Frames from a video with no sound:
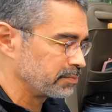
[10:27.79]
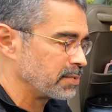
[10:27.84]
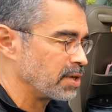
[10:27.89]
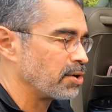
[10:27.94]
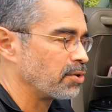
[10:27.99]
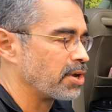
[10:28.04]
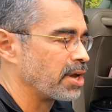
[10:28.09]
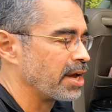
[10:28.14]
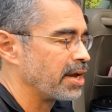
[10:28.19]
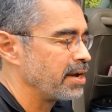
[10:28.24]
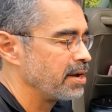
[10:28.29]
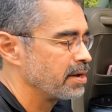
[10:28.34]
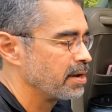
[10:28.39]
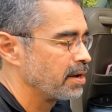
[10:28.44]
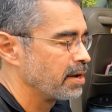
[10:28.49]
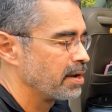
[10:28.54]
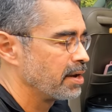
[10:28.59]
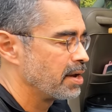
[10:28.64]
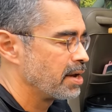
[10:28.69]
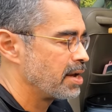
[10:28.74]
okay?
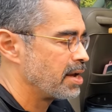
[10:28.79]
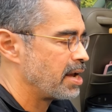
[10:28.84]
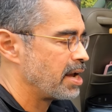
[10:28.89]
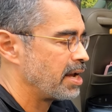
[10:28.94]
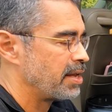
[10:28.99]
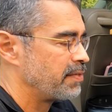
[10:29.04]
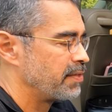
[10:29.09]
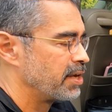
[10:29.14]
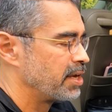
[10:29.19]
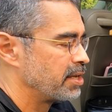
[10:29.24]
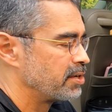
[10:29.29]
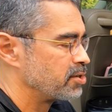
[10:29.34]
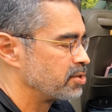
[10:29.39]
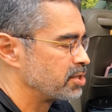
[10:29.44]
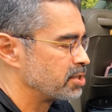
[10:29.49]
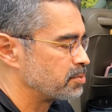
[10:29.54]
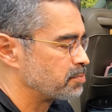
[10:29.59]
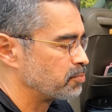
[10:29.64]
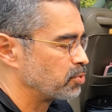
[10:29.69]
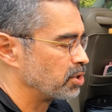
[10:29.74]
And then you
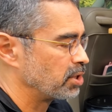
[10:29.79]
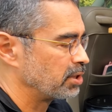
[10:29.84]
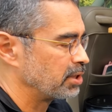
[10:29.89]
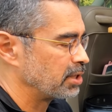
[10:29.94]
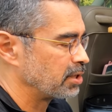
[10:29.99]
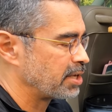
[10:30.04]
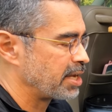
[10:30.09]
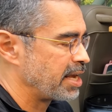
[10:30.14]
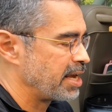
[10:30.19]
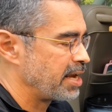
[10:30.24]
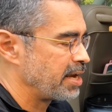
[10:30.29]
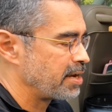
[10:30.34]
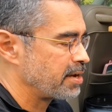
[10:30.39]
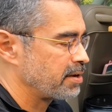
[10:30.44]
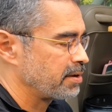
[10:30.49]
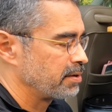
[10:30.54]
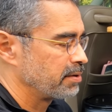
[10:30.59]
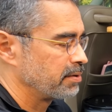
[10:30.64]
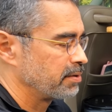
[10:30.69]
just put a little kink